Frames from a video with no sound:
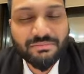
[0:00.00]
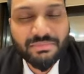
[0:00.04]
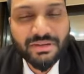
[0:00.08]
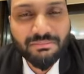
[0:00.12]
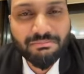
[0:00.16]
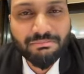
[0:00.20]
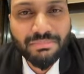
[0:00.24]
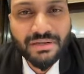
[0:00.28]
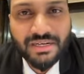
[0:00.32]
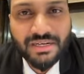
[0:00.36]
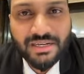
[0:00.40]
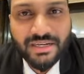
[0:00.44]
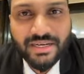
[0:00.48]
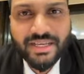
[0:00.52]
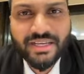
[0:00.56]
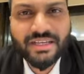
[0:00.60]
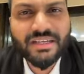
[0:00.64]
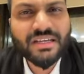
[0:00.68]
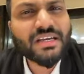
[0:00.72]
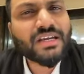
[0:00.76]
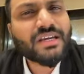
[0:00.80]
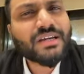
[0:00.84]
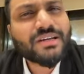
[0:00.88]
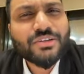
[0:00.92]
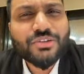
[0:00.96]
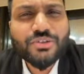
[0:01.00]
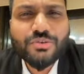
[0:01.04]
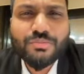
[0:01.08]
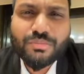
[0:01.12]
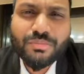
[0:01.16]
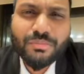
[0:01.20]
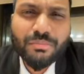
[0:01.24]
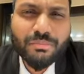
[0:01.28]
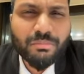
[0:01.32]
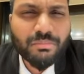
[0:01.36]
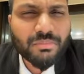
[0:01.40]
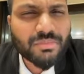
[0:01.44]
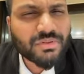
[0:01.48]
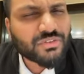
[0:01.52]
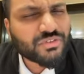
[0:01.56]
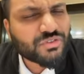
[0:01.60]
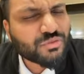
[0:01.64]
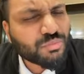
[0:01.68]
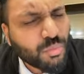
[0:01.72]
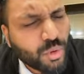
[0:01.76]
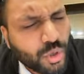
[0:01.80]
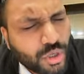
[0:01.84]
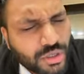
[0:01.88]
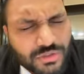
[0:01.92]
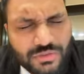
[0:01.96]
be building
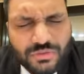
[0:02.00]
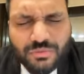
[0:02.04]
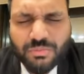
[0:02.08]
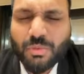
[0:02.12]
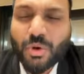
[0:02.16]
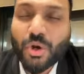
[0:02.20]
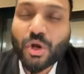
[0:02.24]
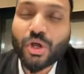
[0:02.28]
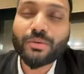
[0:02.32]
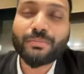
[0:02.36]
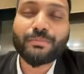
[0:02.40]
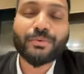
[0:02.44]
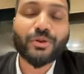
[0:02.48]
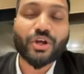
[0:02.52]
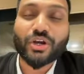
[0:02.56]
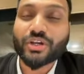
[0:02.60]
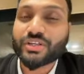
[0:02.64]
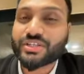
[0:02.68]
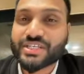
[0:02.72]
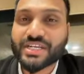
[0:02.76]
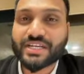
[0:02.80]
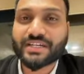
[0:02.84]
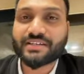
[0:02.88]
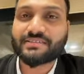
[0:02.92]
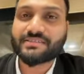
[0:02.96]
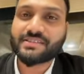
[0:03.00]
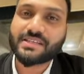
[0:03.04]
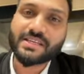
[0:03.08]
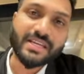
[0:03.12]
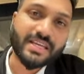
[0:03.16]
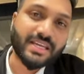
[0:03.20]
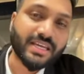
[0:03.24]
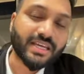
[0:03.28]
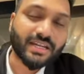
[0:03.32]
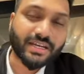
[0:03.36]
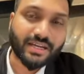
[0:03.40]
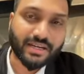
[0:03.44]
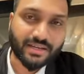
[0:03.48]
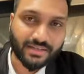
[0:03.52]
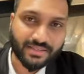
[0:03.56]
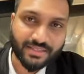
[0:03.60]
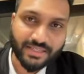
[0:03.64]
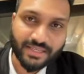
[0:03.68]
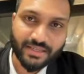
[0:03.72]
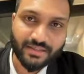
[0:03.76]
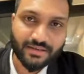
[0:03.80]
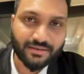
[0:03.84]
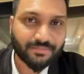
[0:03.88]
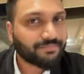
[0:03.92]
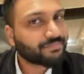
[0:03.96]
small projects here and
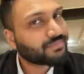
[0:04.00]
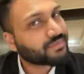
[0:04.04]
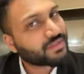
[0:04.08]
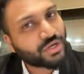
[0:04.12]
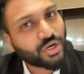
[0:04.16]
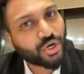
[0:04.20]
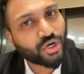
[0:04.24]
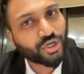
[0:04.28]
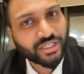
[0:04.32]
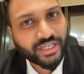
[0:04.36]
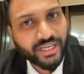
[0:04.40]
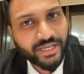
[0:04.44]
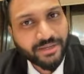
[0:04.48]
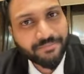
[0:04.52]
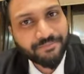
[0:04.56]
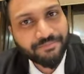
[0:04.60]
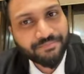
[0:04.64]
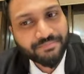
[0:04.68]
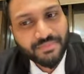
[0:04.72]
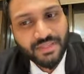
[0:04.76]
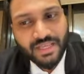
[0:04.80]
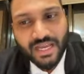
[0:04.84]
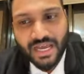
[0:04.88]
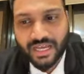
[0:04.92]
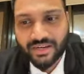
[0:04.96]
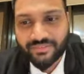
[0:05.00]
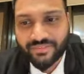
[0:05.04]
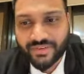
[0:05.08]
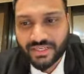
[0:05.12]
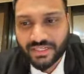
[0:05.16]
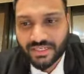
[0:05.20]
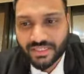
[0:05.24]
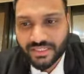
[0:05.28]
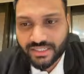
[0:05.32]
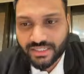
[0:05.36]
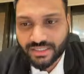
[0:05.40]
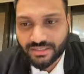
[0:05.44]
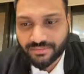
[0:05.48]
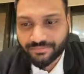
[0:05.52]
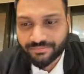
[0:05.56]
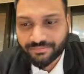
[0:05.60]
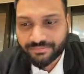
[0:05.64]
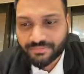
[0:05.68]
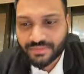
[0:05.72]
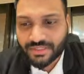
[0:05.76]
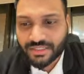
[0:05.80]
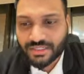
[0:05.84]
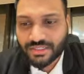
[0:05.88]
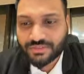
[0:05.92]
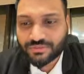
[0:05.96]
there. Okay, are we clear?
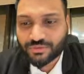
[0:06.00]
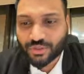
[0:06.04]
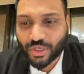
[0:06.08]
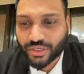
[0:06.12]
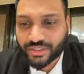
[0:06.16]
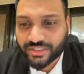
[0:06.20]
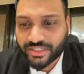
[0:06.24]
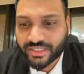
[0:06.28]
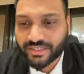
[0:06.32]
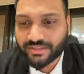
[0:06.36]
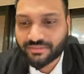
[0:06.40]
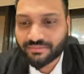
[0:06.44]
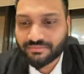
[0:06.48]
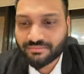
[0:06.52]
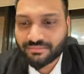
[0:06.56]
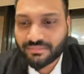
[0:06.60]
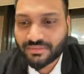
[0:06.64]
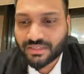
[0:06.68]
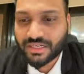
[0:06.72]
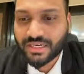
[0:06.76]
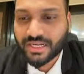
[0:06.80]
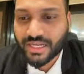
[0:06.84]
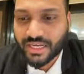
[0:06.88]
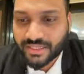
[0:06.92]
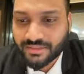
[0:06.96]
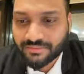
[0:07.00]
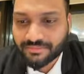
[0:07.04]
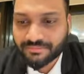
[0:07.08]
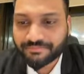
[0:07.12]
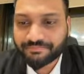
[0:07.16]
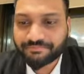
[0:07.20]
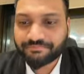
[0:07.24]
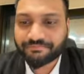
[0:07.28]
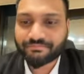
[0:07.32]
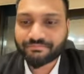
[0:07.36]
Sorted? Done?